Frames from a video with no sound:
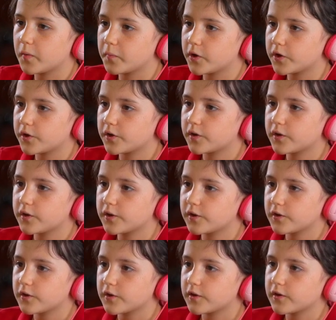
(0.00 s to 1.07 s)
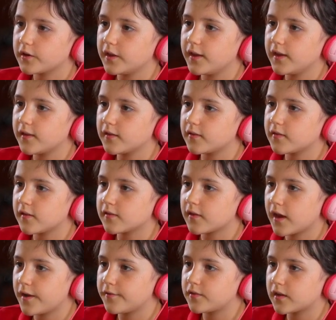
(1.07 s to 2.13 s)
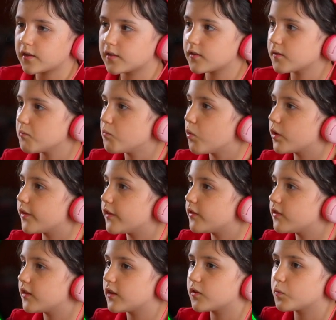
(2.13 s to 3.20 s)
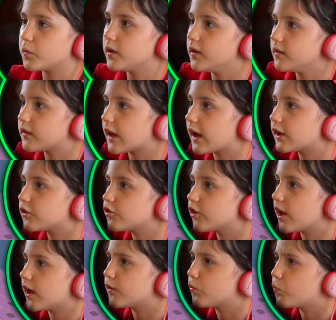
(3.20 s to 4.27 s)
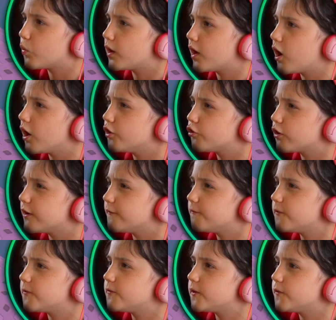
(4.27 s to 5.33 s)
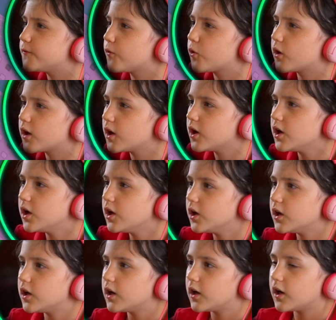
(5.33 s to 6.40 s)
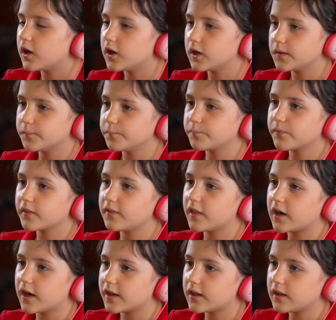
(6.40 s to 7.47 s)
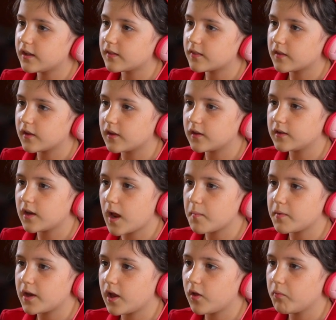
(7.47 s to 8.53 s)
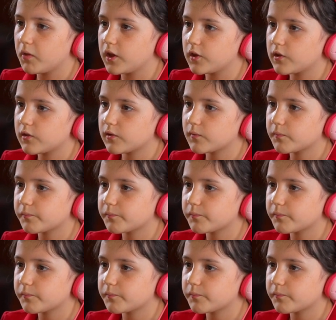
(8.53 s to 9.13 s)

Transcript: armor. And since I have six more than six wins, I actually has 154, um, then I can get the diamond helmet.